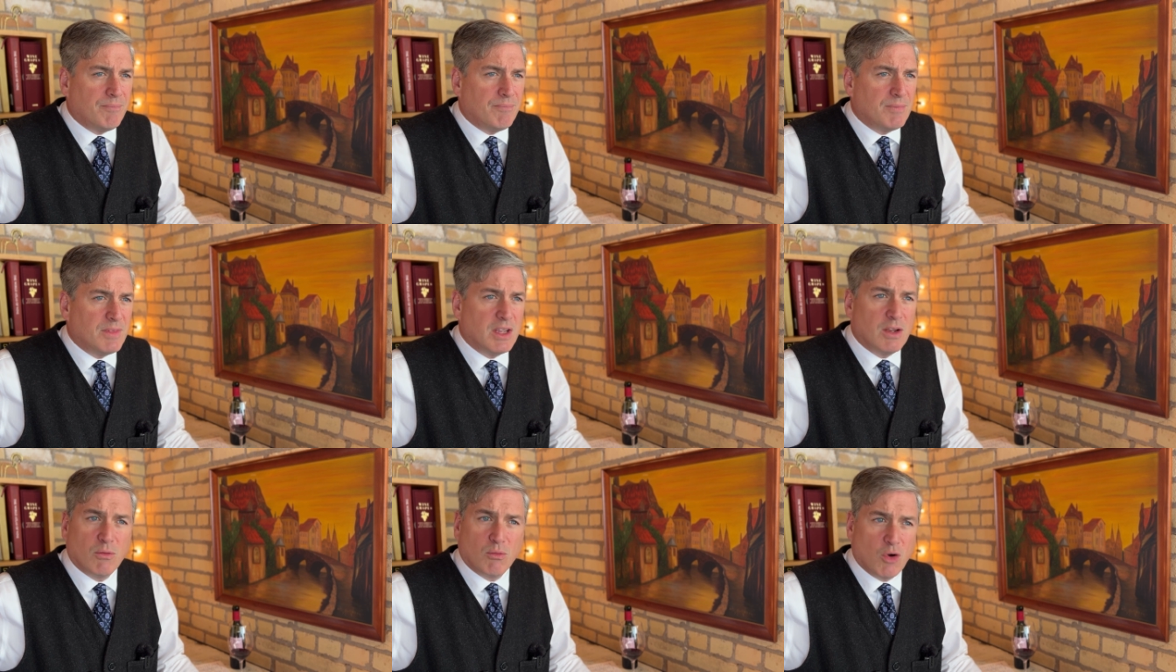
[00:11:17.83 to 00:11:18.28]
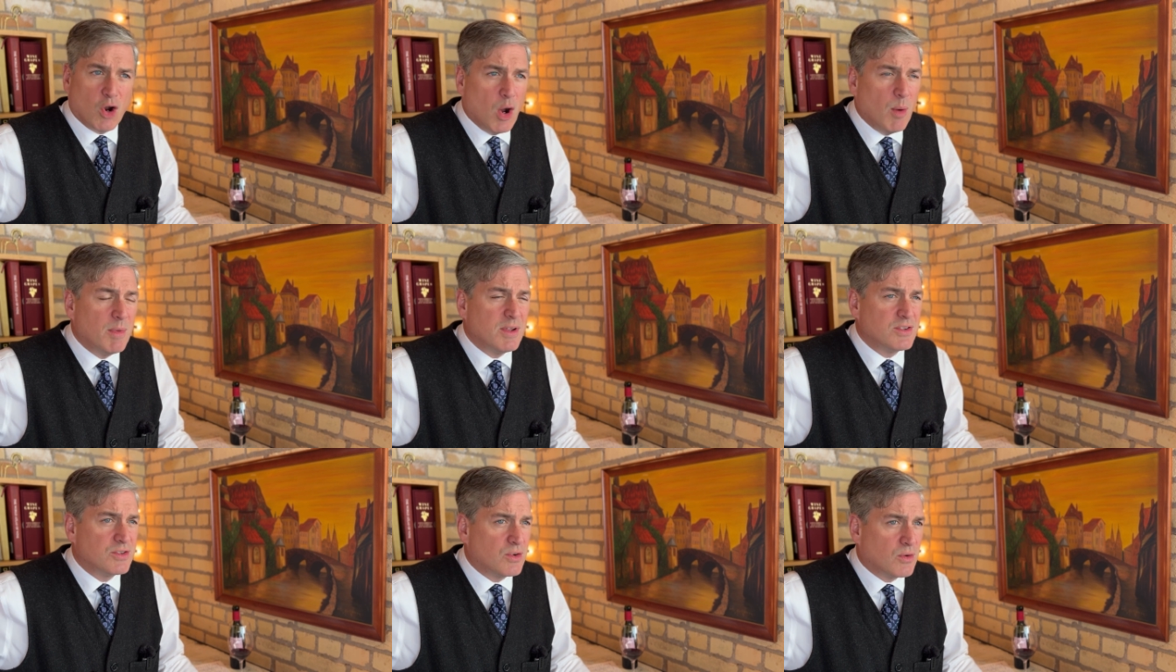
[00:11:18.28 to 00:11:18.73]
The
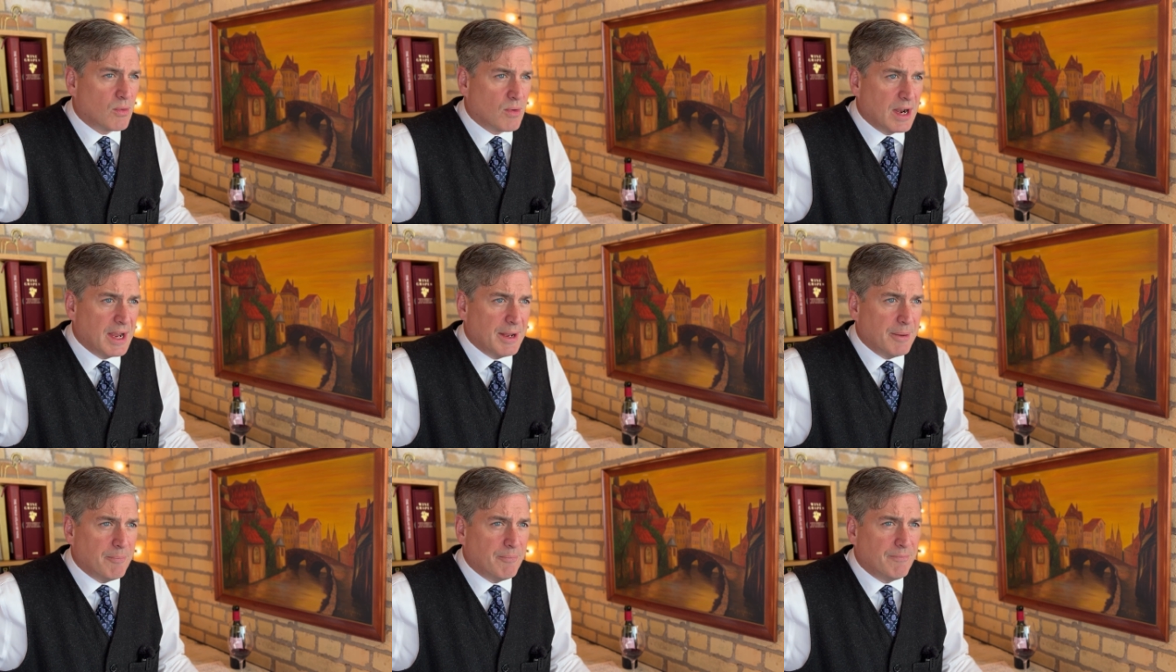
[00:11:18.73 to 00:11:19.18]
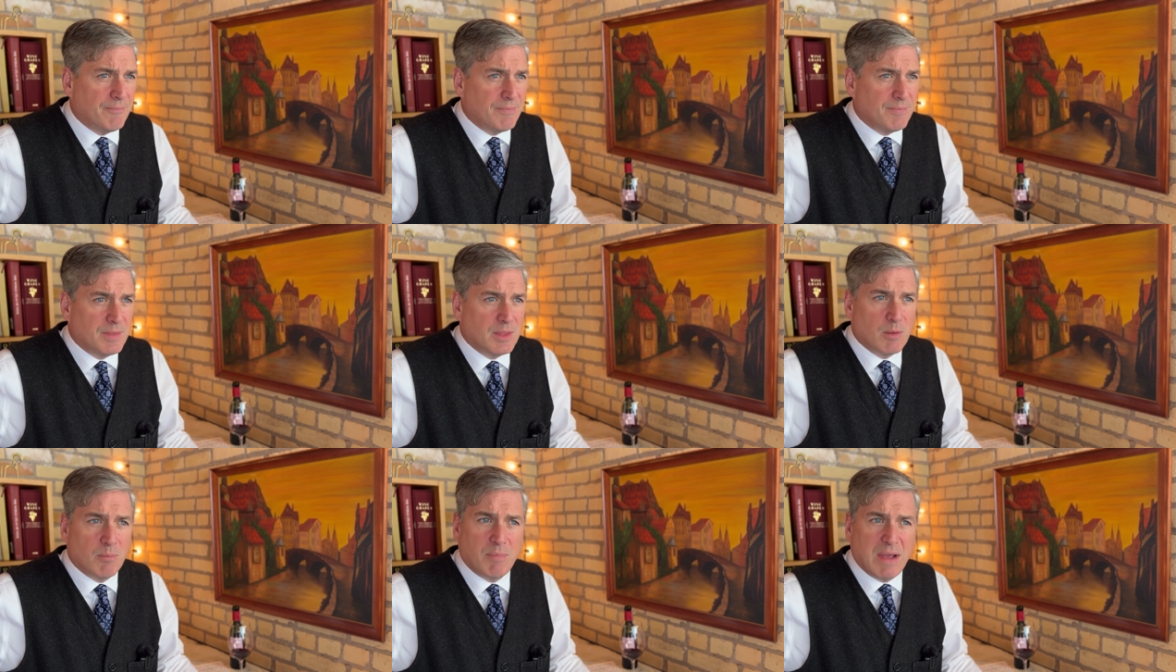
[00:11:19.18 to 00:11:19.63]
aroma is great.
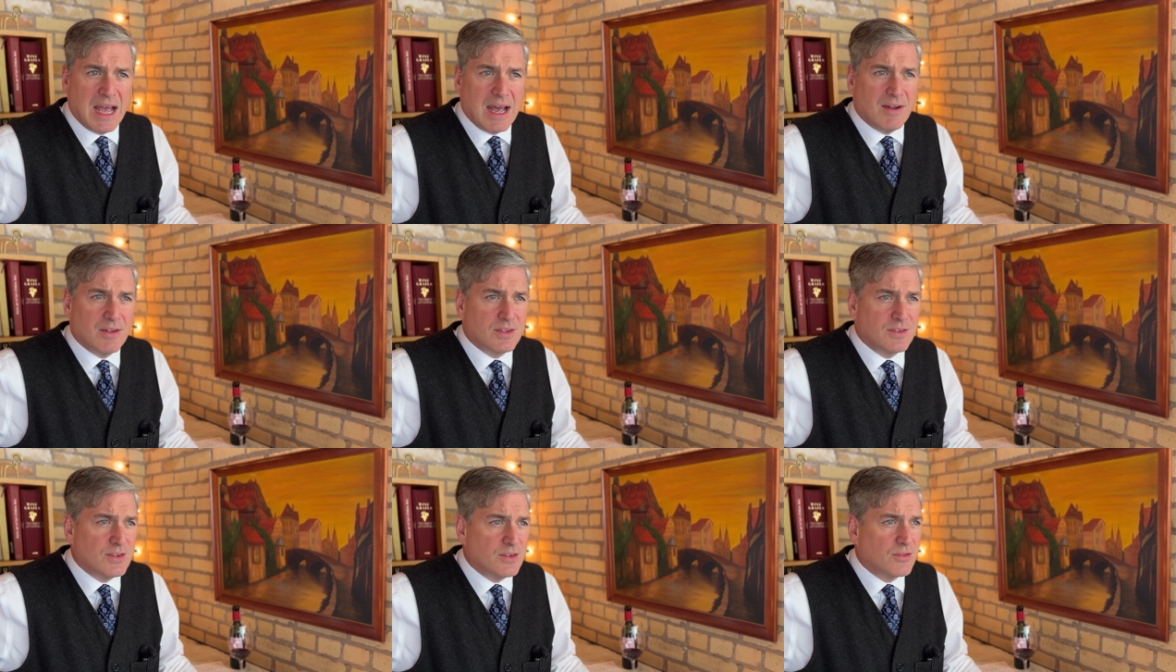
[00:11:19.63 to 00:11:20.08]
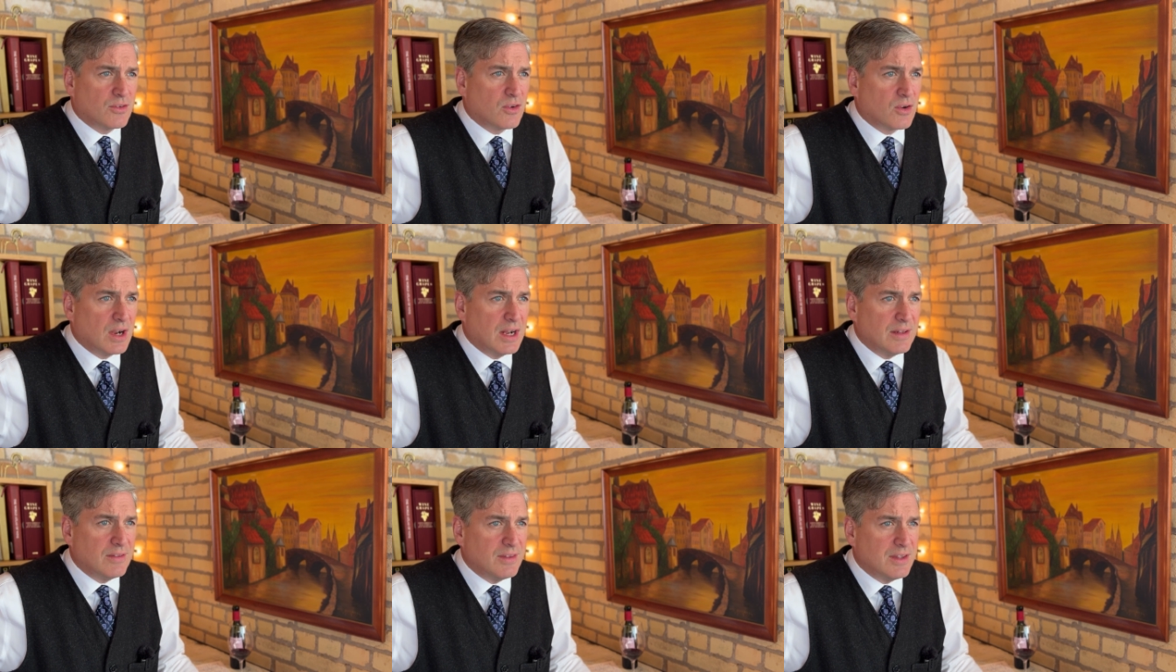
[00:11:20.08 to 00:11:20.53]
The balance is great.